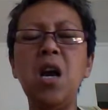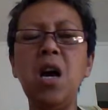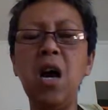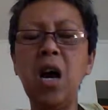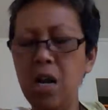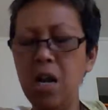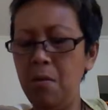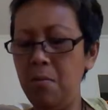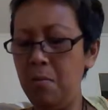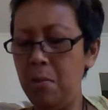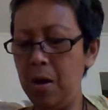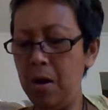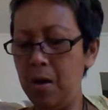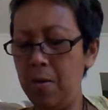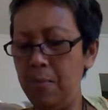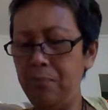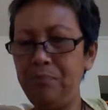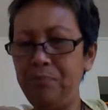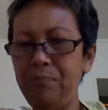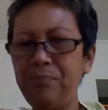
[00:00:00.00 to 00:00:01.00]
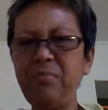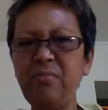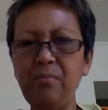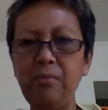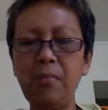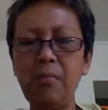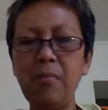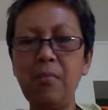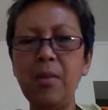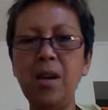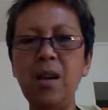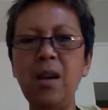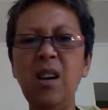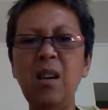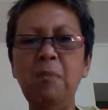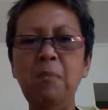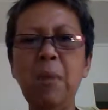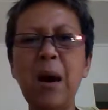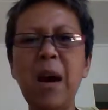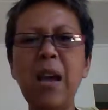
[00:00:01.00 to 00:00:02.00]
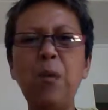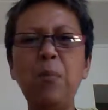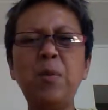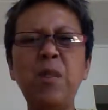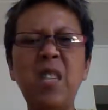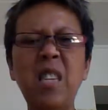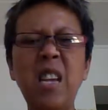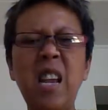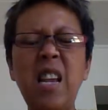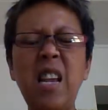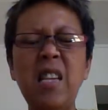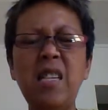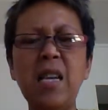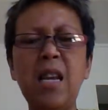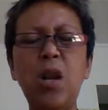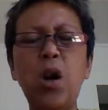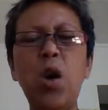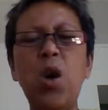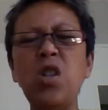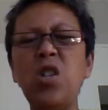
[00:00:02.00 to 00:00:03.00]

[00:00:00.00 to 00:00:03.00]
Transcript: And then I had a biopsy, and they